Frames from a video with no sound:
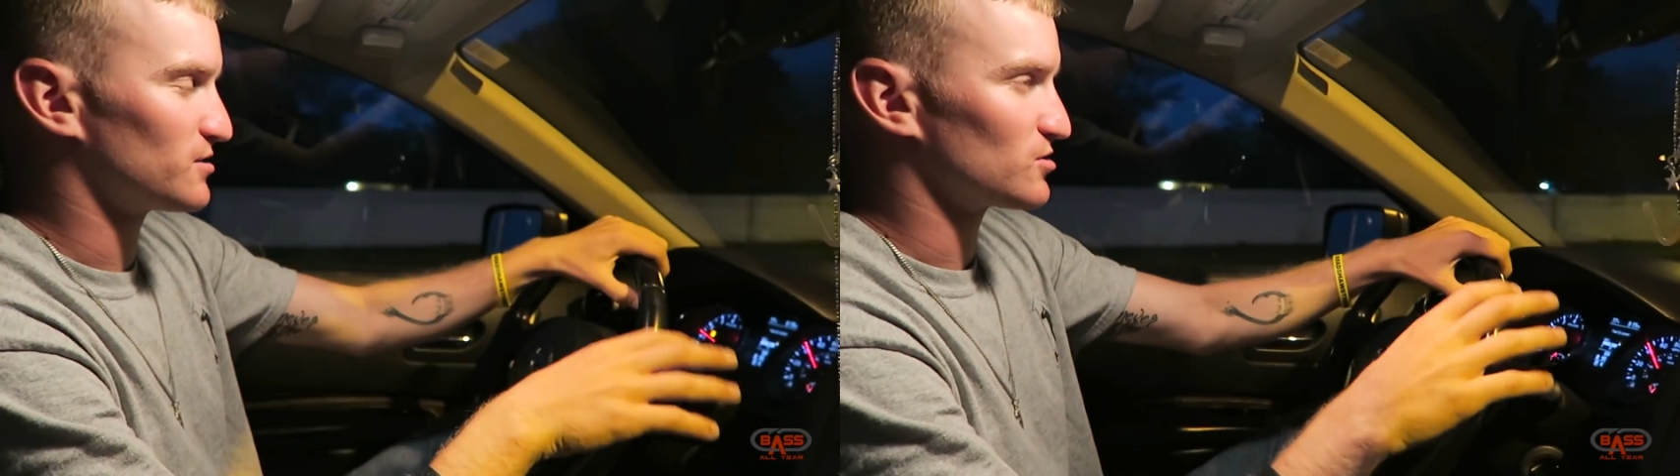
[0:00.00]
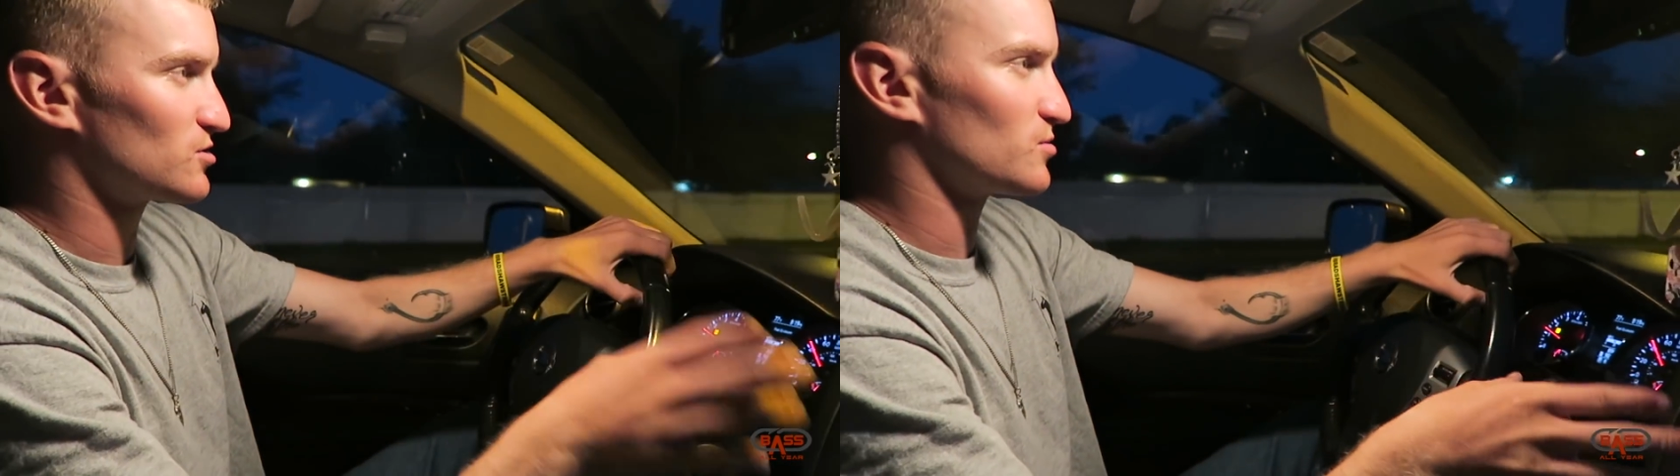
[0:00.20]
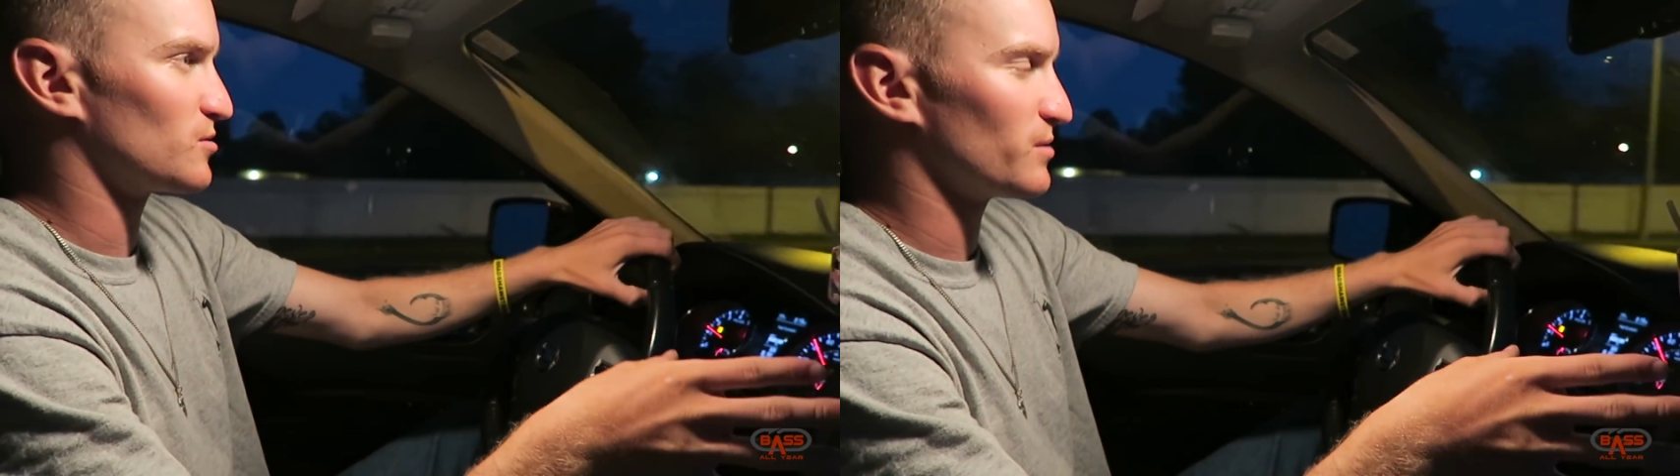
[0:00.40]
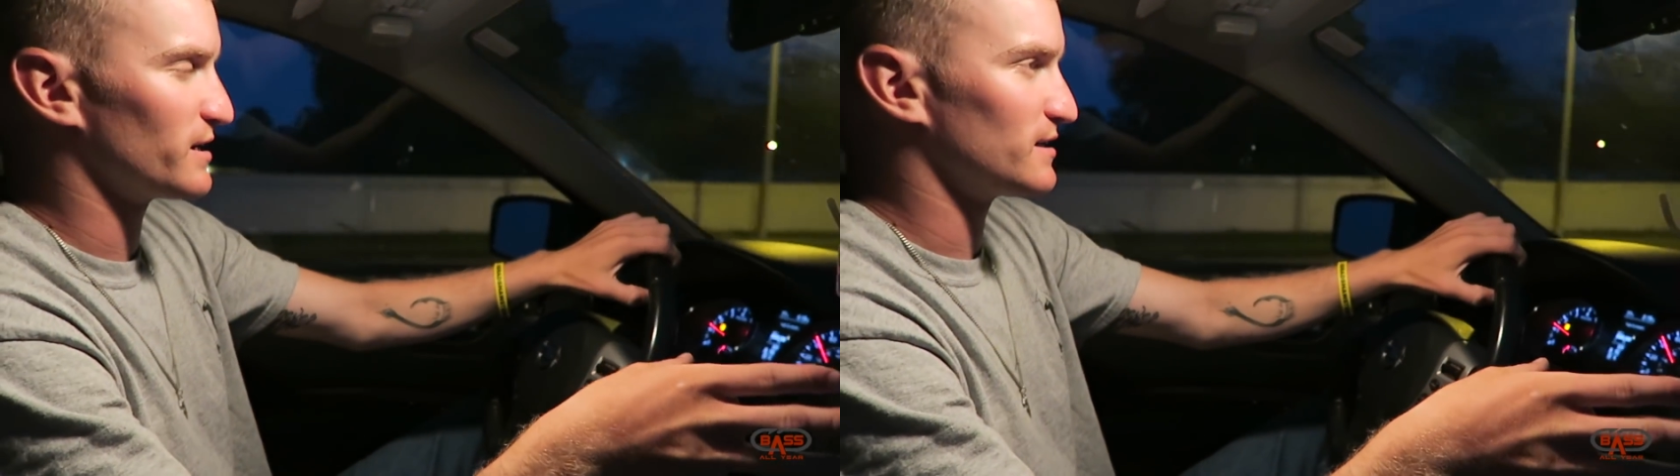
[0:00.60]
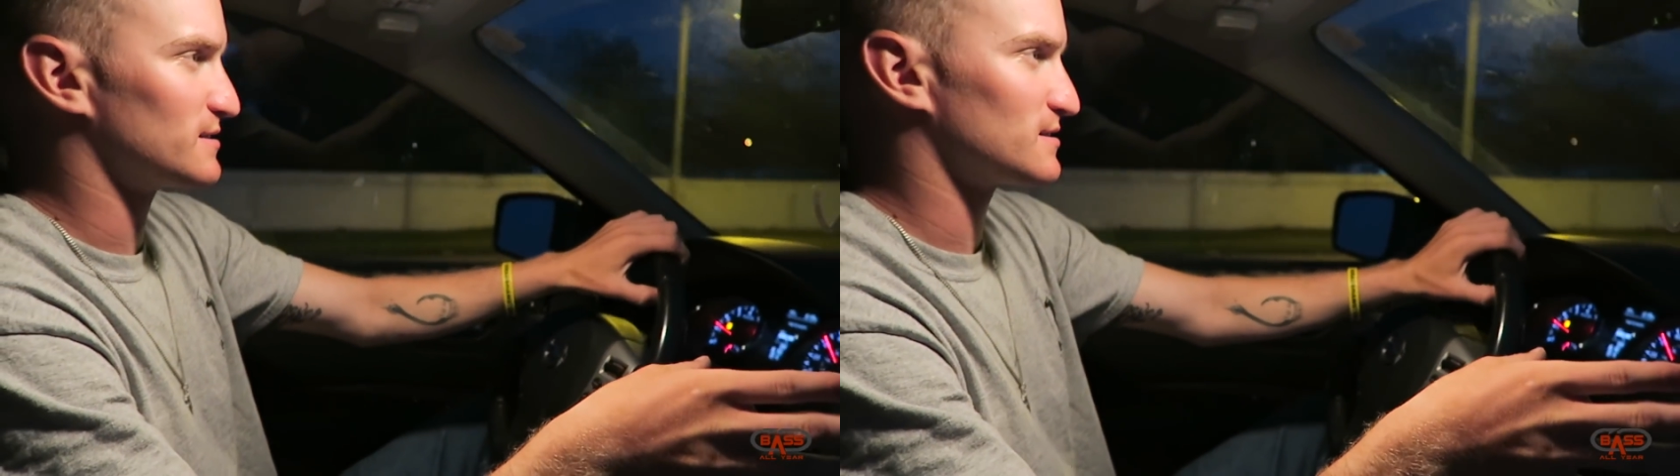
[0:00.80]
to store
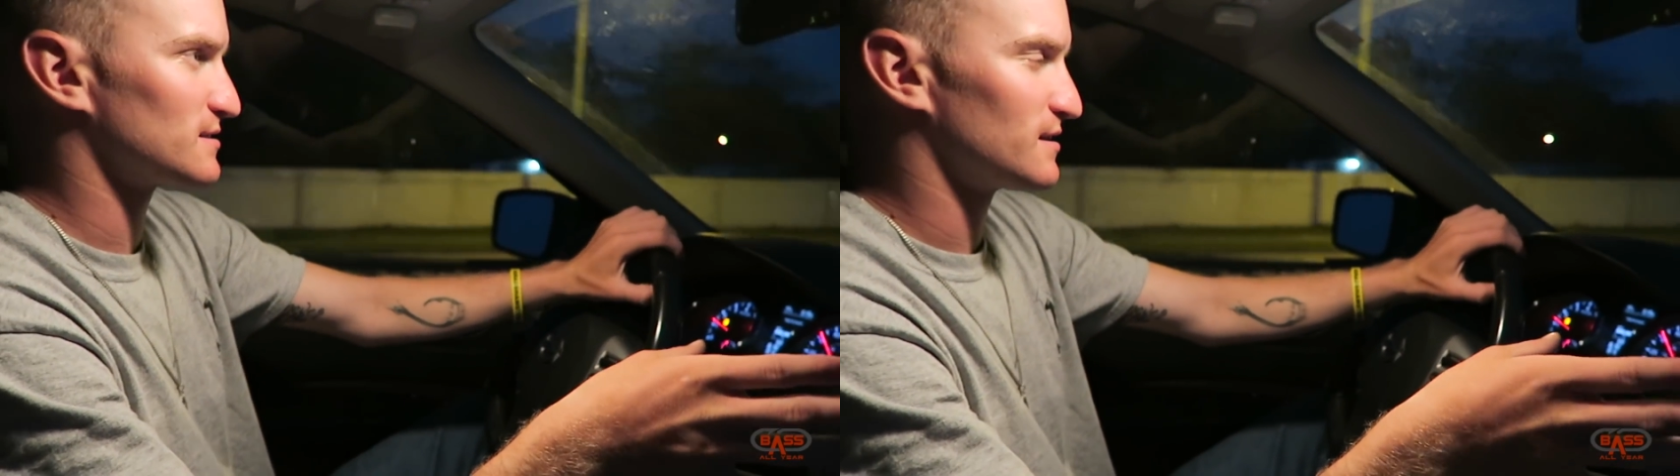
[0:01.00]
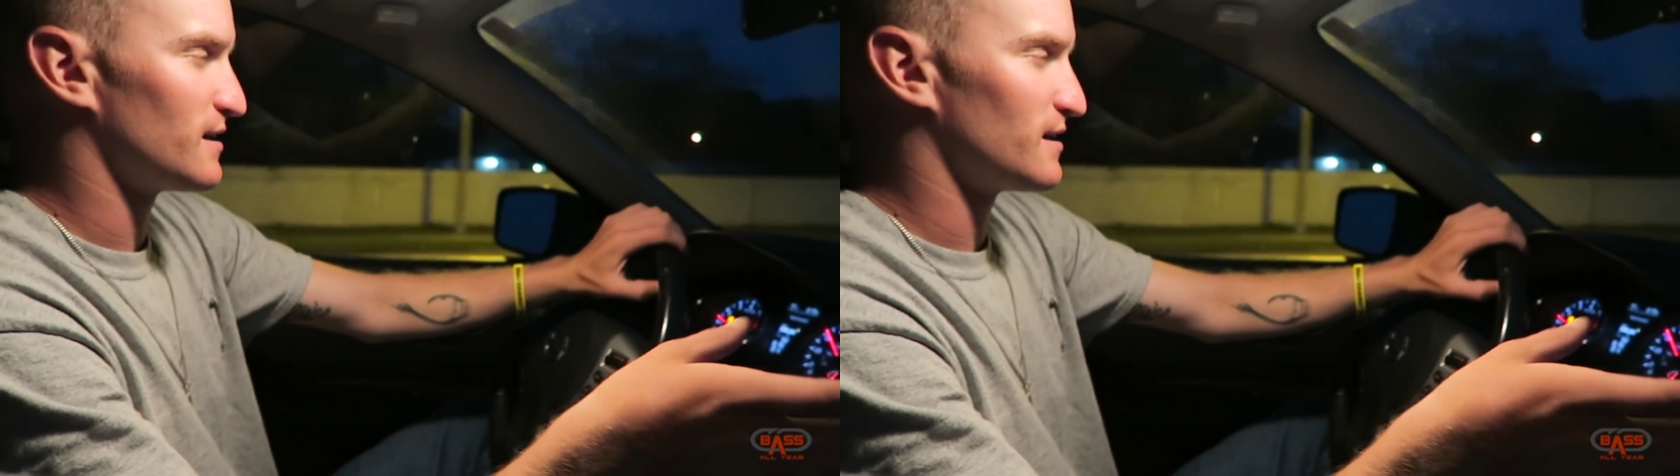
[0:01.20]
weights,